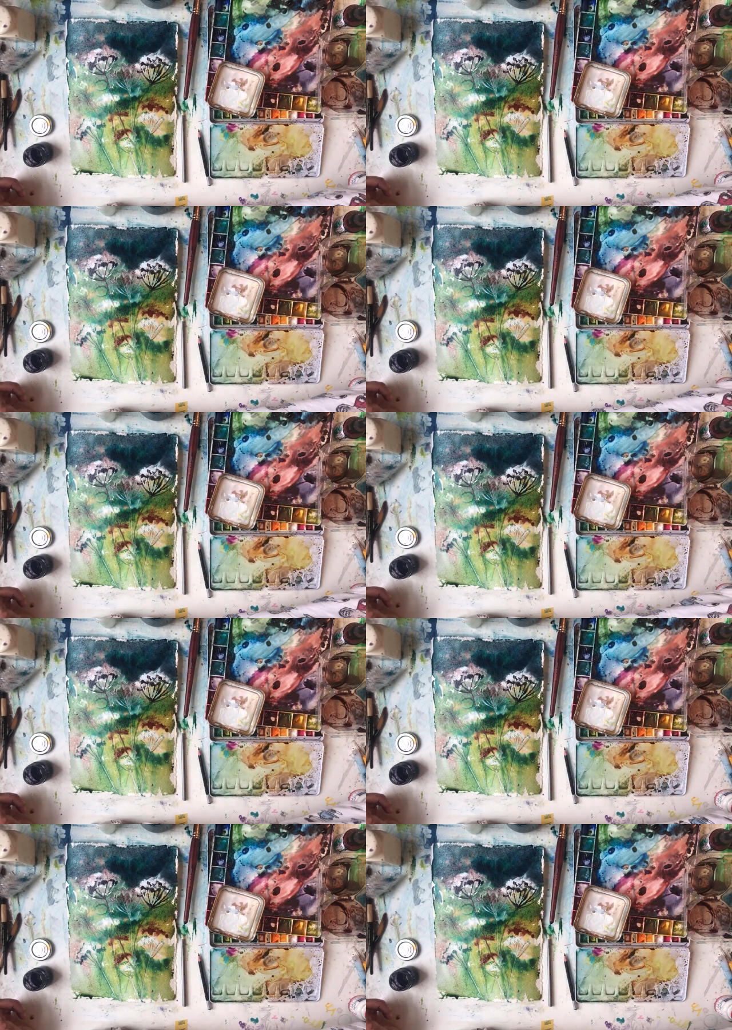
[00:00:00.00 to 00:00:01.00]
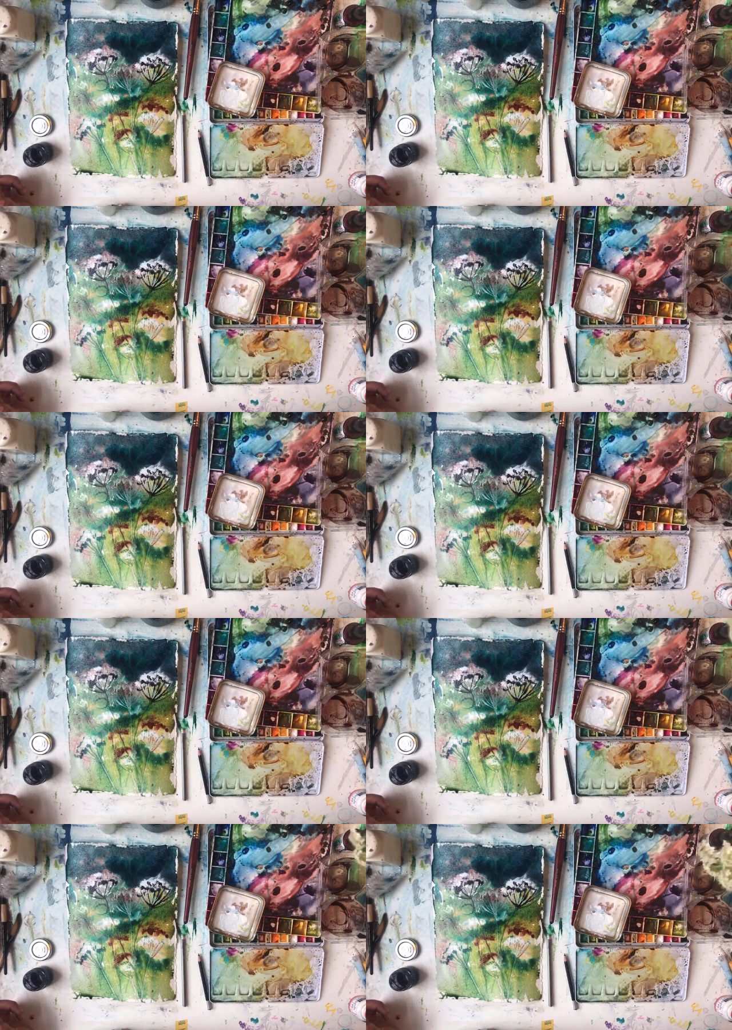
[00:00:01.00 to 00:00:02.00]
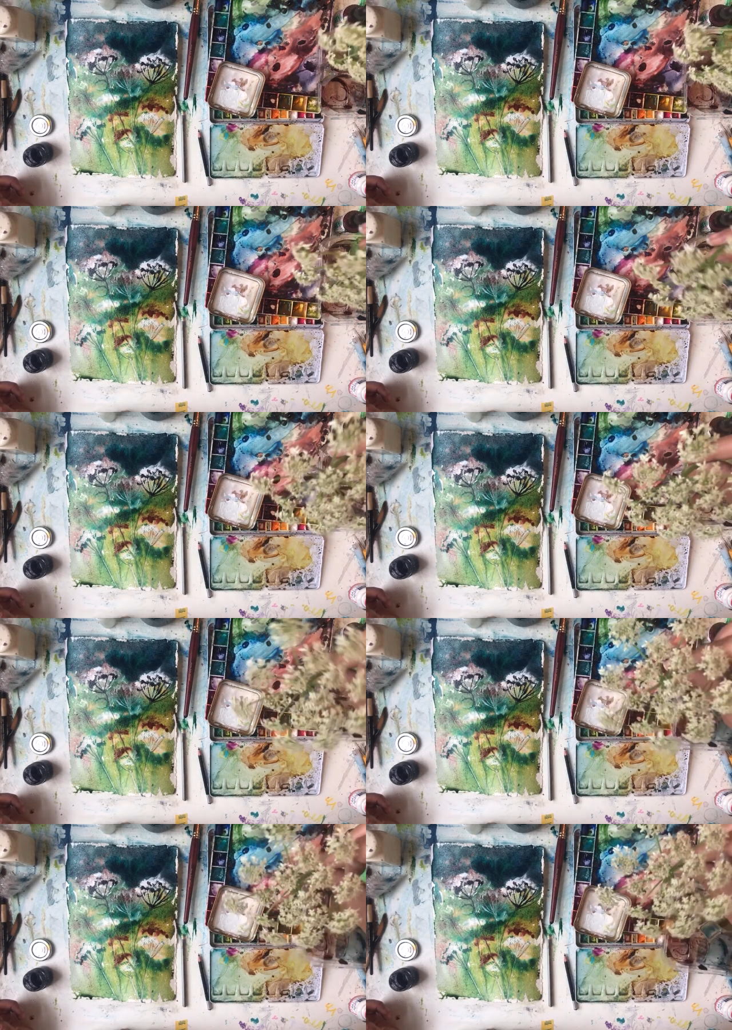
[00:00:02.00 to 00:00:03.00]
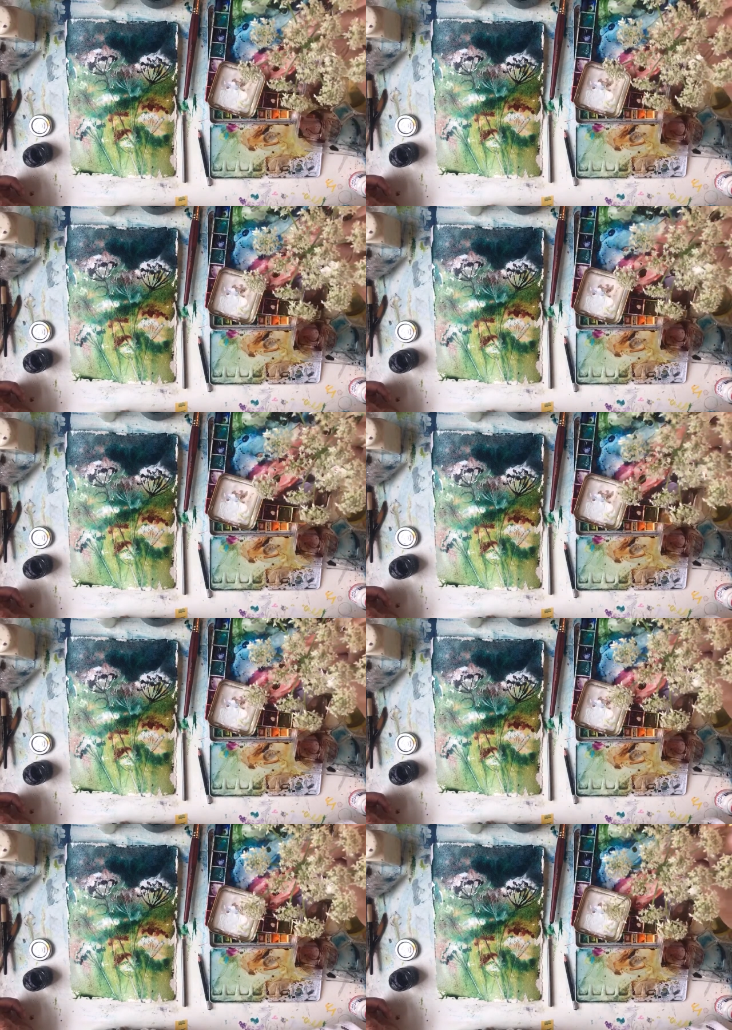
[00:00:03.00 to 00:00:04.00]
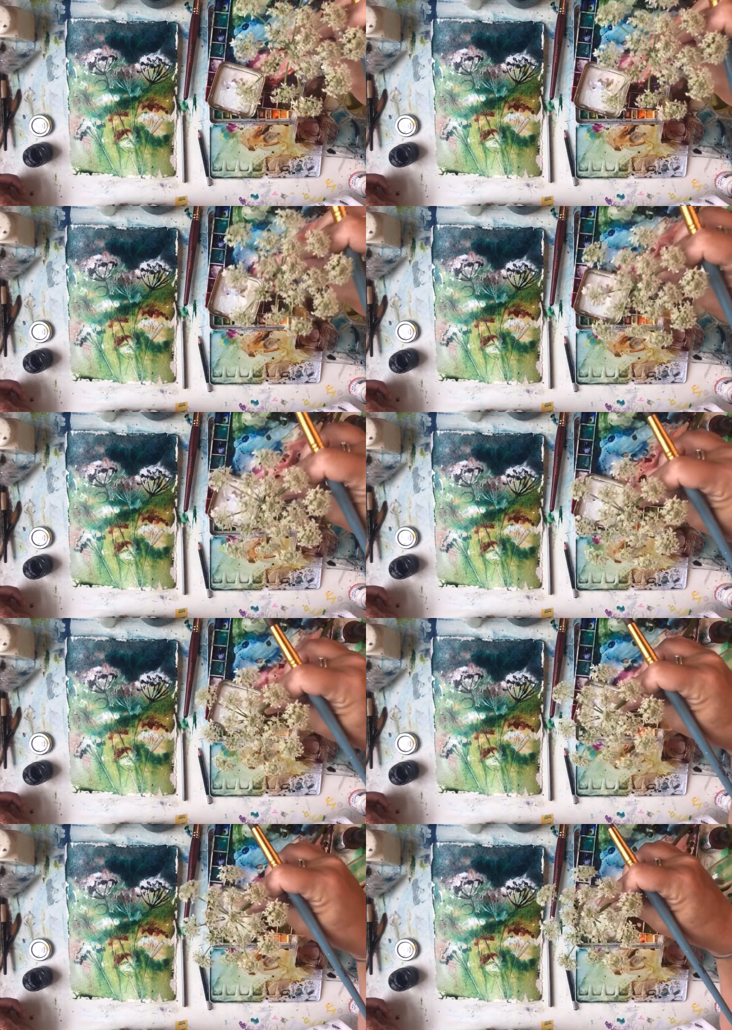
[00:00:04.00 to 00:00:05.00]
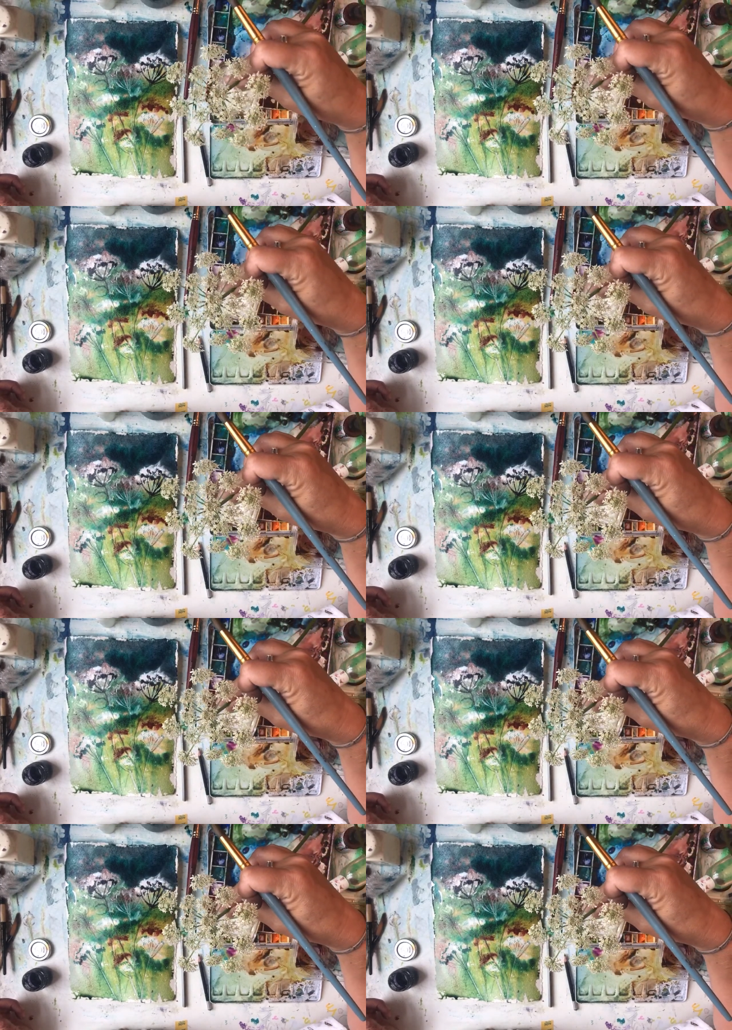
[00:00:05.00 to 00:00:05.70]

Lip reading: [unreadable: no face in view]